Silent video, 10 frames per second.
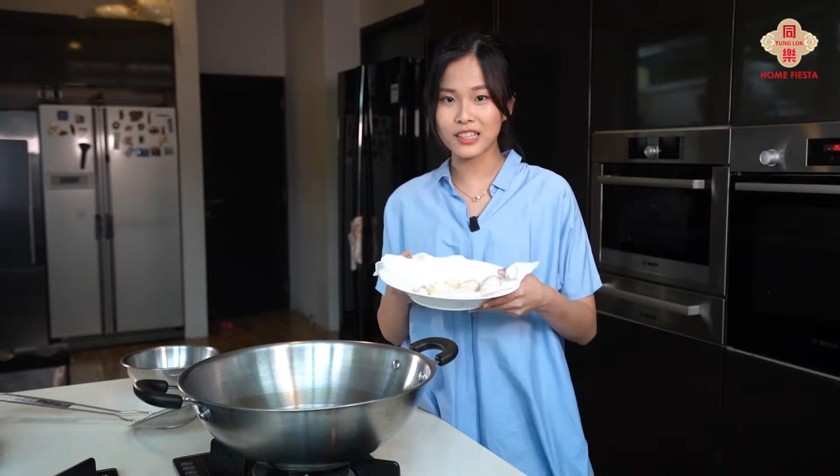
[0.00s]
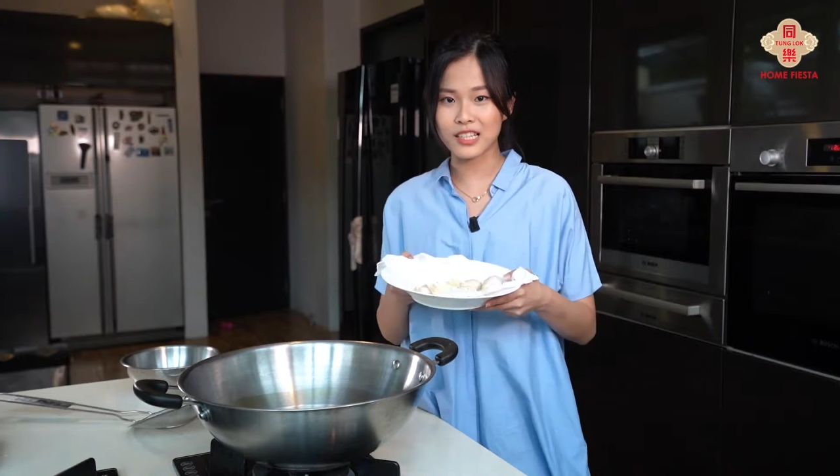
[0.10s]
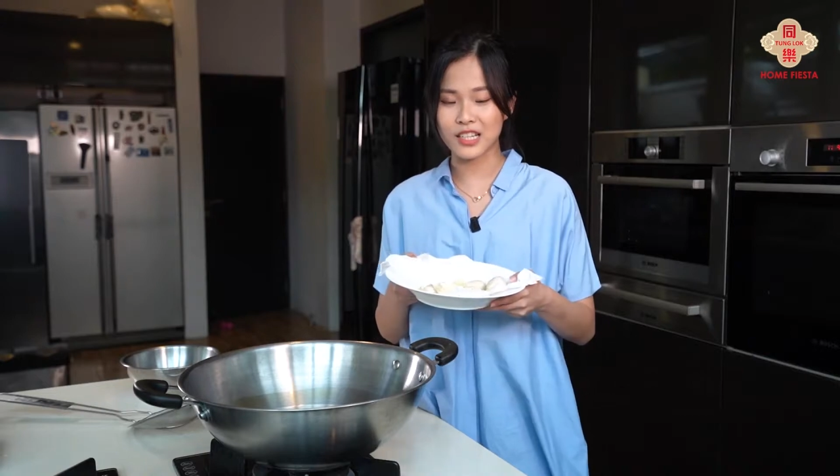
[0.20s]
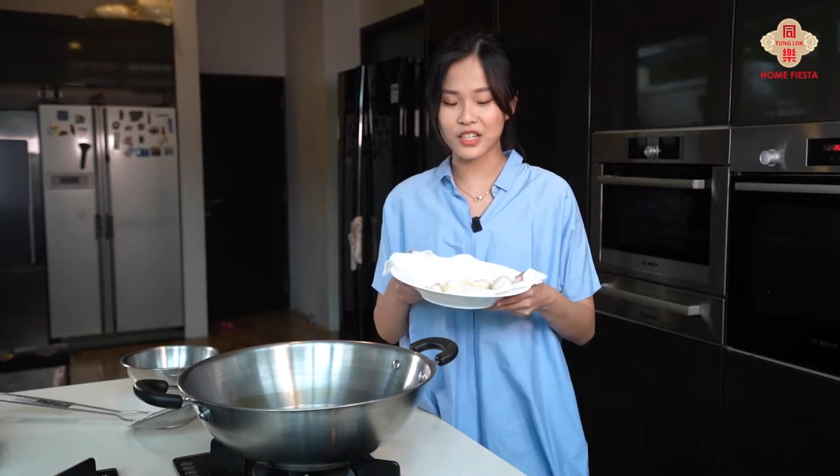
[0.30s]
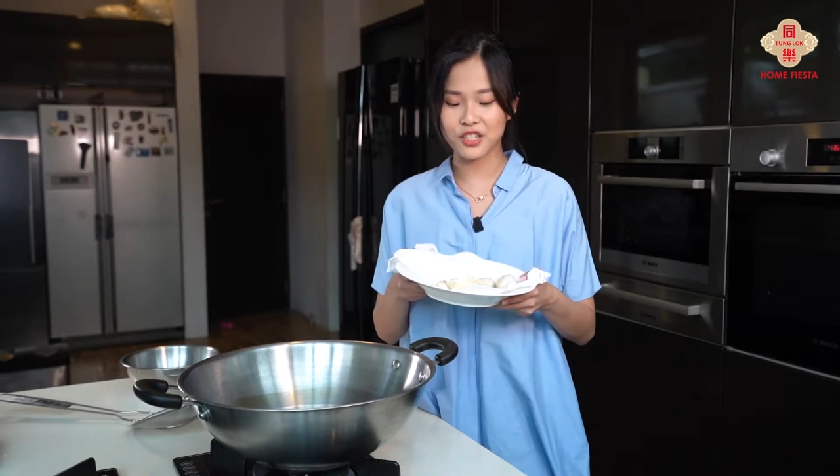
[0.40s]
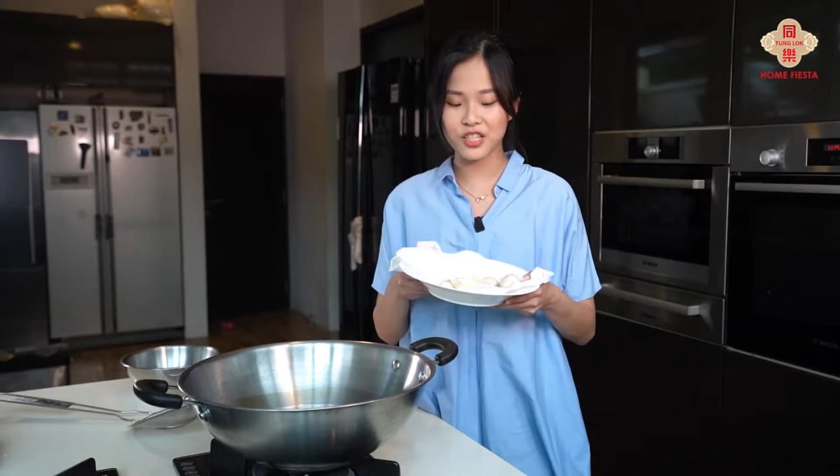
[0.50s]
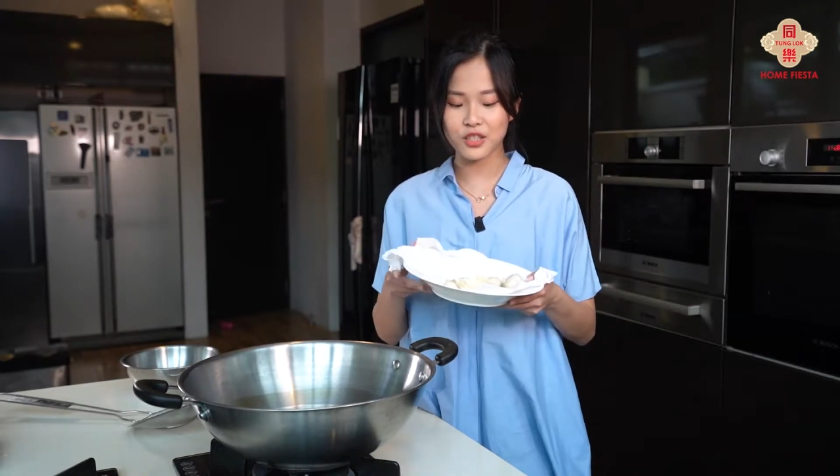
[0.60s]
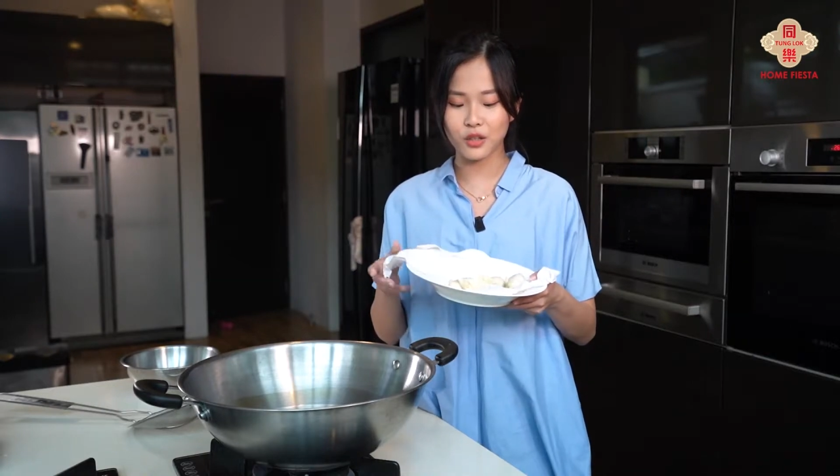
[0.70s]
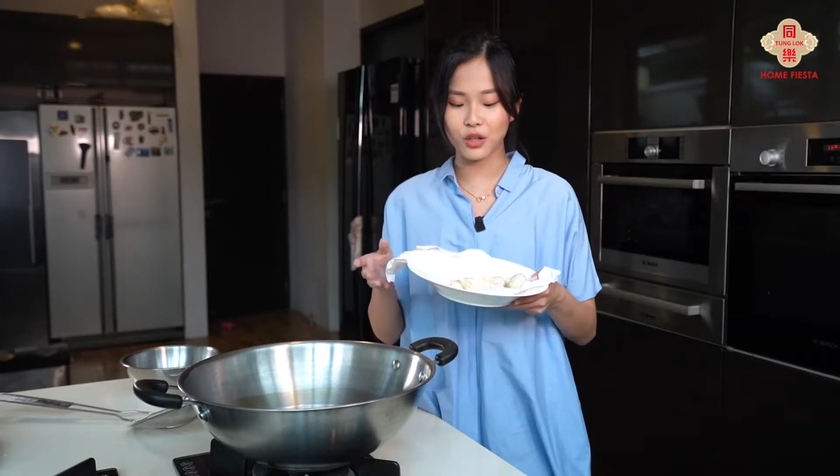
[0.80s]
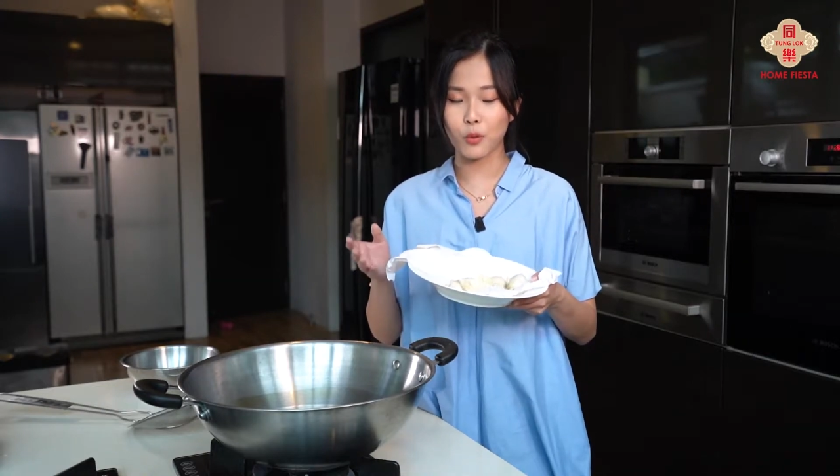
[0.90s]
there's actually
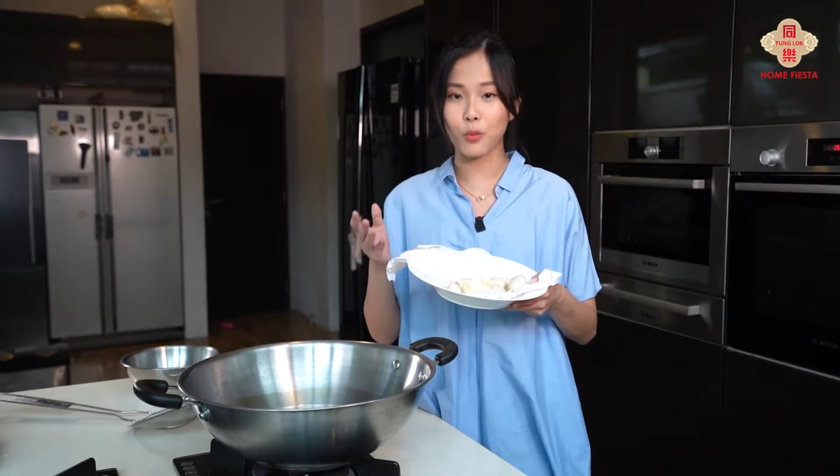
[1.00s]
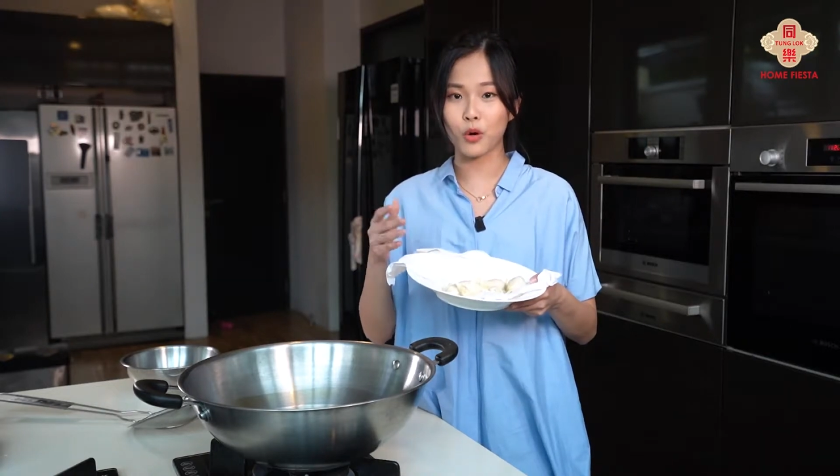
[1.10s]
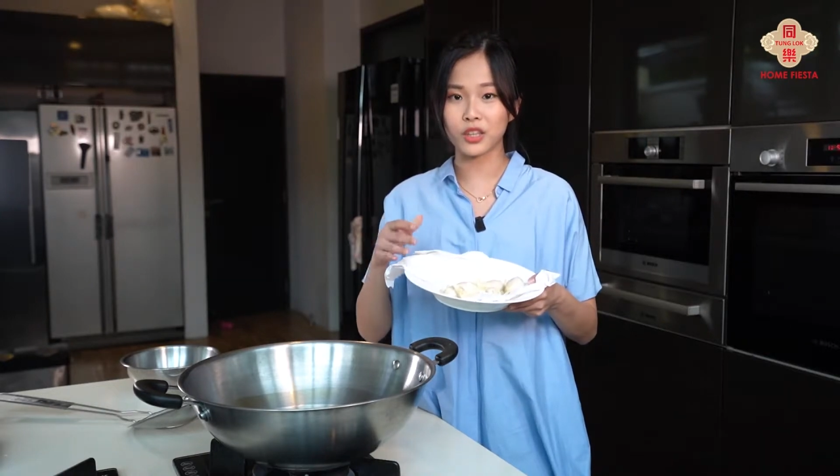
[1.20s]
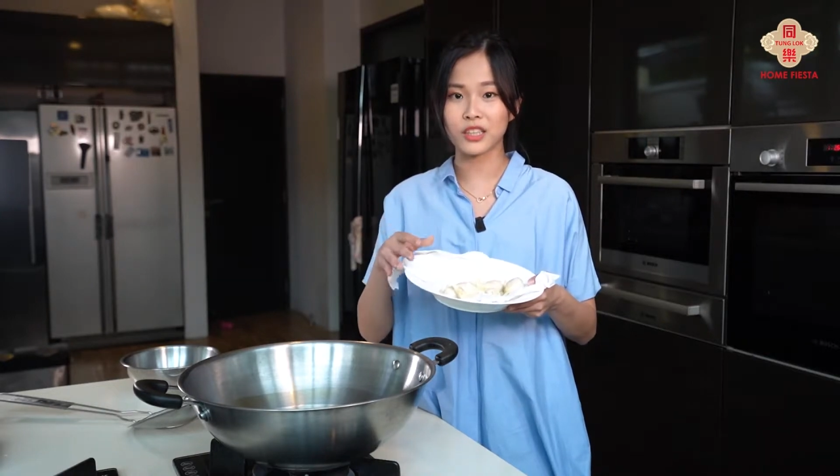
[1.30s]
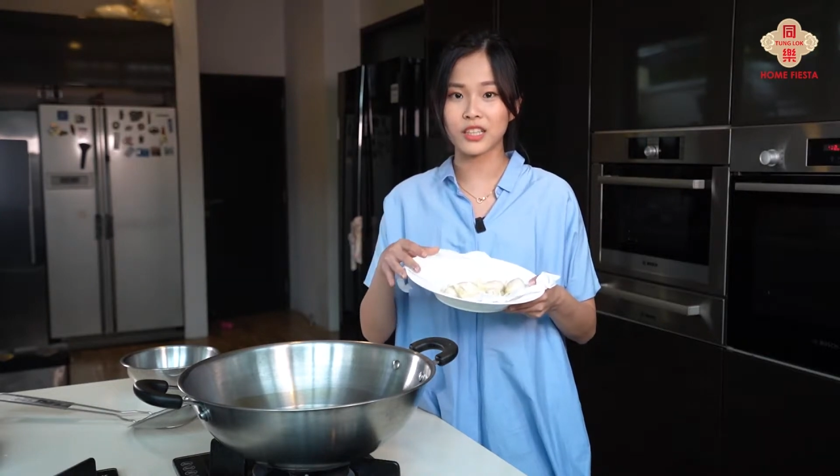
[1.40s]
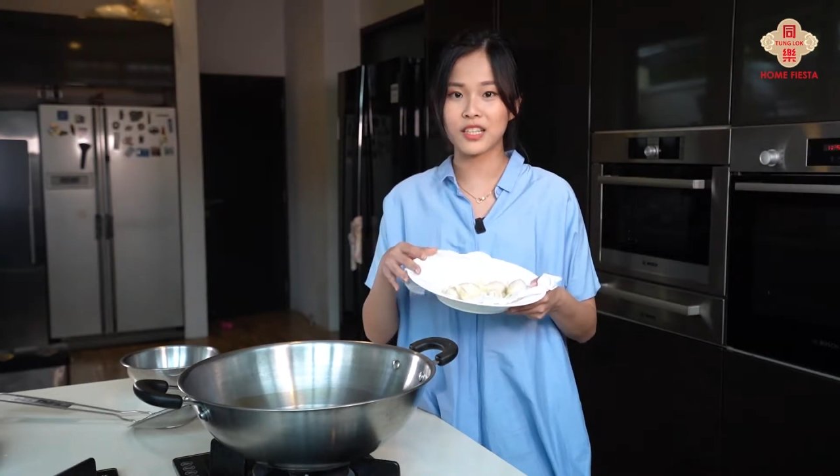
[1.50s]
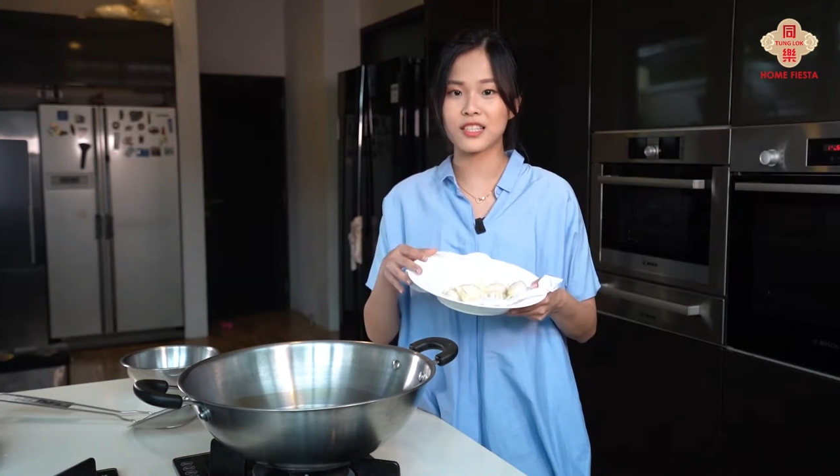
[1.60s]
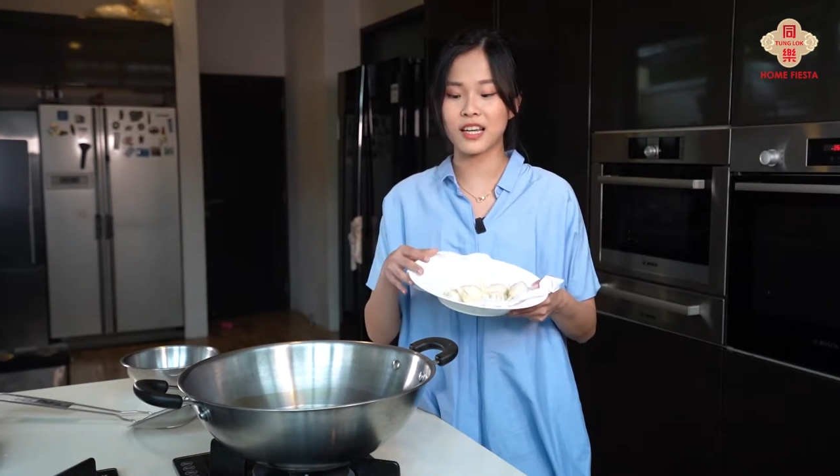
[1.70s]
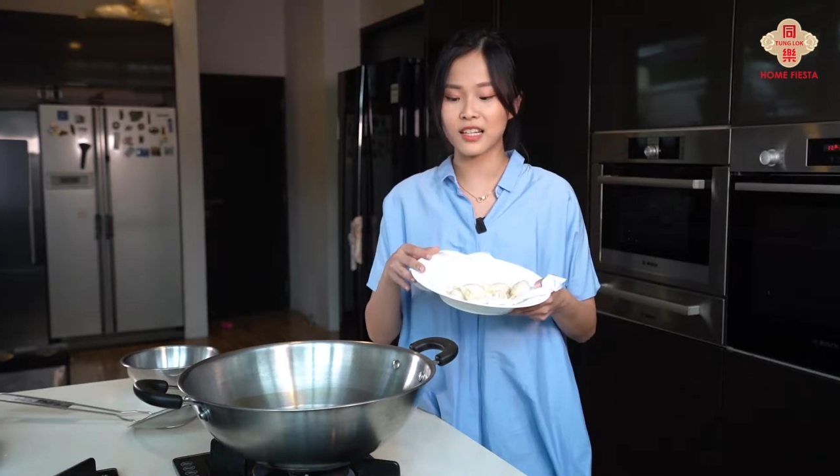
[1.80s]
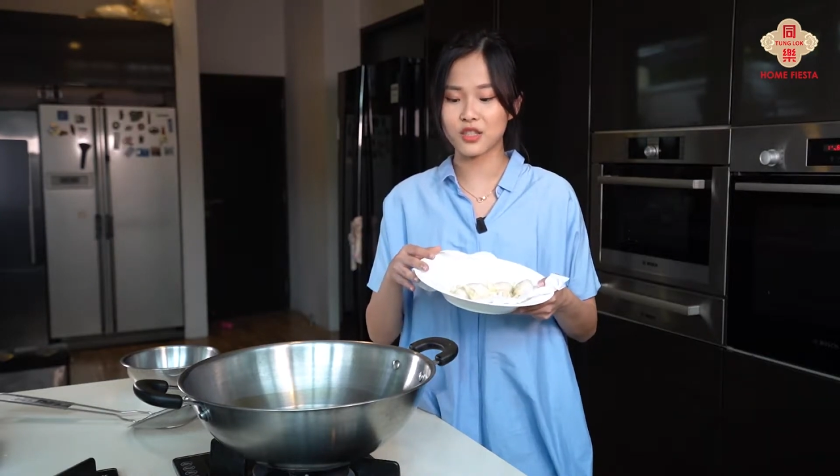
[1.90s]
still a lot of water inside it.